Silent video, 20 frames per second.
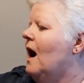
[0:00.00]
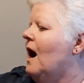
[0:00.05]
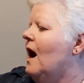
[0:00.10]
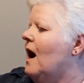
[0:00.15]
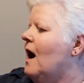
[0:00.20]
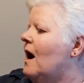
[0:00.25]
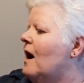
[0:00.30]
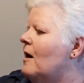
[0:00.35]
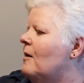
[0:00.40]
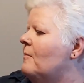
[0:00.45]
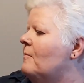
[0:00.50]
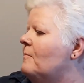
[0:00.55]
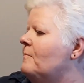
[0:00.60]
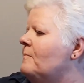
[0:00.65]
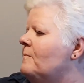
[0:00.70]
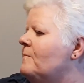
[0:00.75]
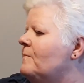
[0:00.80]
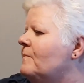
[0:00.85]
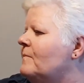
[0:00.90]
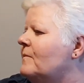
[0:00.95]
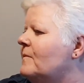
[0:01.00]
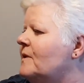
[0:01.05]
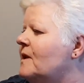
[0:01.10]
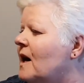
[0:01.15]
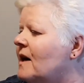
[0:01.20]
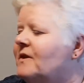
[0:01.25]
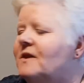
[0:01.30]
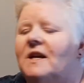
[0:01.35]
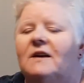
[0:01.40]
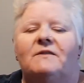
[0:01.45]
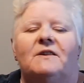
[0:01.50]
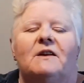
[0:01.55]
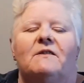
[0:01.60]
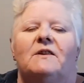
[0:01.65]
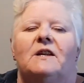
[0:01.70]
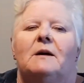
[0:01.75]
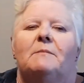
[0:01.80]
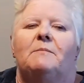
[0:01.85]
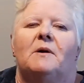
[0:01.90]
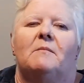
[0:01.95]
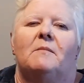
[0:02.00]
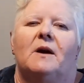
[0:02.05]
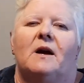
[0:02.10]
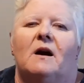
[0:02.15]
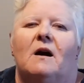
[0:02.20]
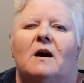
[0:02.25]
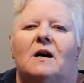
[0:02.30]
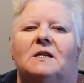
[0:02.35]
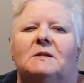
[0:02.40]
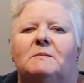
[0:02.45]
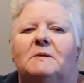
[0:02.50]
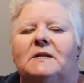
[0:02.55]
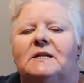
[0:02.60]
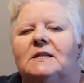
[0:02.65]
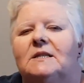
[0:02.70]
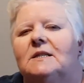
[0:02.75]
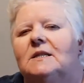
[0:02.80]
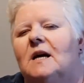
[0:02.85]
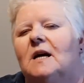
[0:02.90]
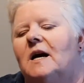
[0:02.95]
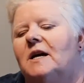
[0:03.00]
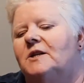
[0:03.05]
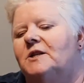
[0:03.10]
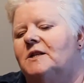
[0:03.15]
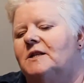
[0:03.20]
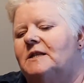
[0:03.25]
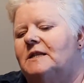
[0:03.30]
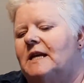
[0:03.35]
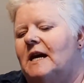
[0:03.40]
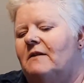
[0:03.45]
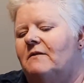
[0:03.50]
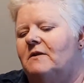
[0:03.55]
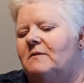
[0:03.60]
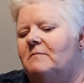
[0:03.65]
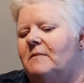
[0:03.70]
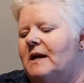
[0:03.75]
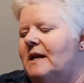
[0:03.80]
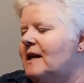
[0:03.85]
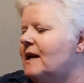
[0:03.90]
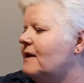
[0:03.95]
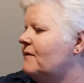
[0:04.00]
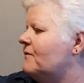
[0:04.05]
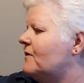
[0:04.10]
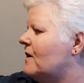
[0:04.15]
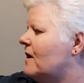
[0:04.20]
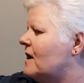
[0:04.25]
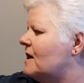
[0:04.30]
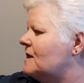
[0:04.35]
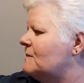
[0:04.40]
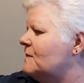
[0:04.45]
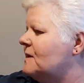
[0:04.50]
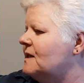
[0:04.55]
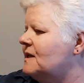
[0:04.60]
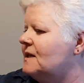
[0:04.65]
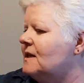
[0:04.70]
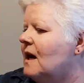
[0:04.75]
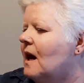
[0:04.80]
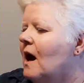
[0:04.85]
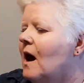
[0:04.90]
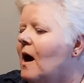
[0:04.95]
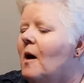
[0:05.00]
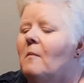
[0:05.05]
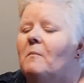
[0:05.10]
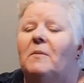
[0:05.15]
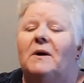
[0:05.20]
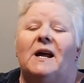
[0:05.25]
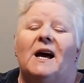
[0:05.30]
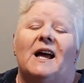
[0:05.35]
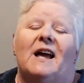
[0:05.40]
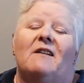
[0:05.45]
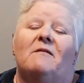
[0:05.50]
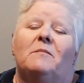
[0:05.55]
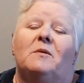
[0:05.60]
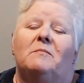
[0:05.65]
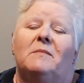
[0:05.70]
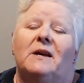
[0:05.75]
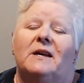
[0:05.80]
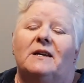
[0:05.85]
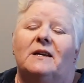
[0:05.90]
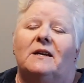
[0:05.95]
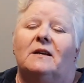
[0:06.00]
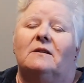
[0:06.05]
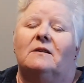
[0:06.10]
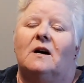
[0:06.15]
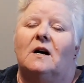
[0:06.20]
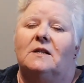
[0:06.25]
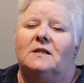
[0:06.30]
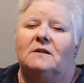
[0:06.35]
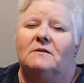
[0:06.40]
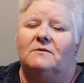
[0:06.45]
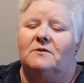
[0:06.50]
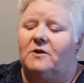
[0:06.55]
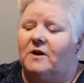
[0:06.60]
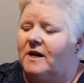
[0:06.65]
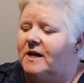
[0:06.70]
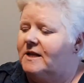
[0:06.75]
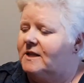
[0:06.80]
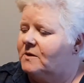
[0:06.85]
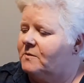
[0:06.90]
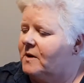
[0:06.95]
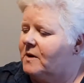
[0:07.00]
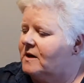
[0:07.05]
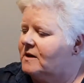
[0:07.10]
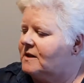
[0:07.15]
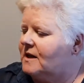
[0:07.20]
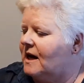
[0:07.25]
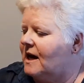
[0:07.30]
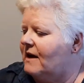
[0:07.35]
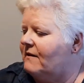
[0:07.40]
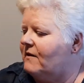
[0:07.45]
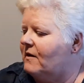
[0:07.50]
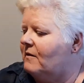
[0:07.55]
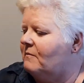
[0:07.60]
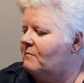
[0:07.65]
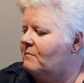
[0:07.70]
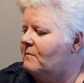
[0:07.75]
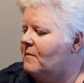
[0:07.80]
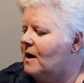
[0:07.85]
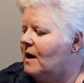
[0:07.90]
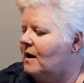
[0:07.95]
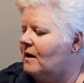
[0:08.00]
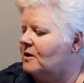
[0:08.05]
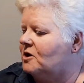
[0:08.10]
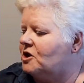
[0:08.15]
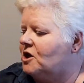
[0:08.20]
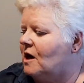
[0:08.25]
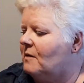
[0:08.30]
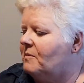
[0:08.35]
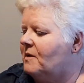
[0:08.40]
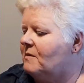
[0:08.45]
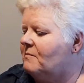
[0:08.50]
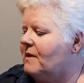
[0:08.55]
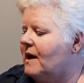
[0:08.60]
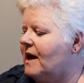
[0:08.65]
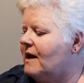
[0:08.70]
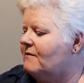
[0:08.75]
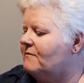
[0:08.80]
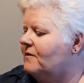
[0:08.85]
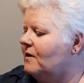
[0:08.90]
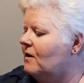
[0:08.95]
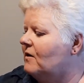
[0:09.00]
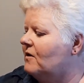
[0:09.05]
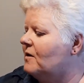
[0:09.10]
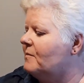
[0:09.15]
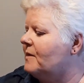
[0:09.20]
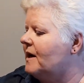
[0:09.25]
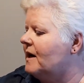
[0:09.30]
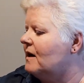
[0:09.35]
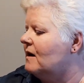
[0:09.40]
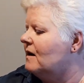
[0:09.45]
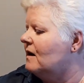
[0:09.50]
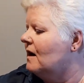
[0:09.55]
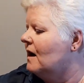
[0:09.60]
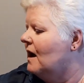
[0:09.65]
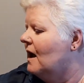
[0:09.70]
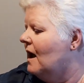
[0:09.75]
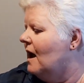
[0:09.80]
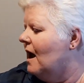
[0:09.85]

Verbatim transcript: Um, not that I've given up on my hospice. I just haven't made any for hospice. But I have been making lots of granny squares. I have a, a shopping bag full of them here.